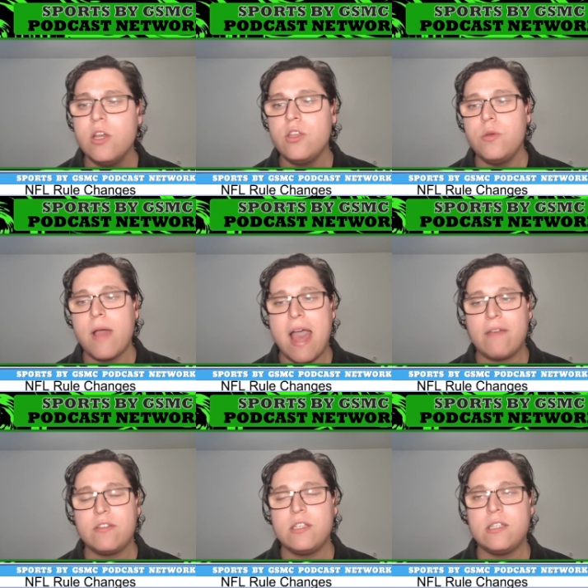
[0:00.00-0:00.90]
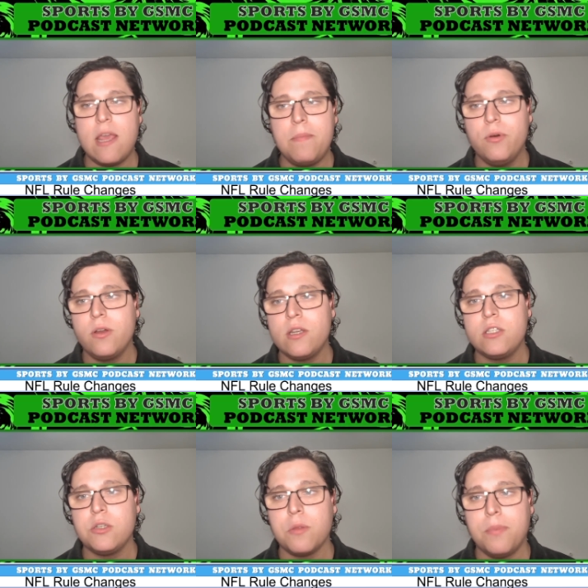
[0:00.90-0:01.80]
You have to stay put
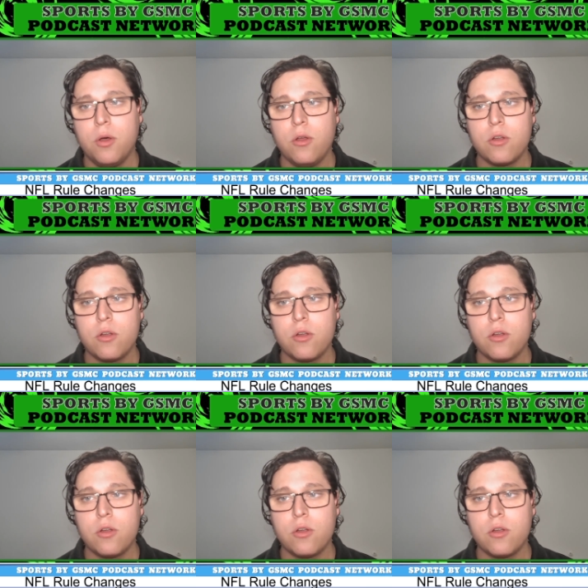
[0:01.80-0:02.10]
until the ball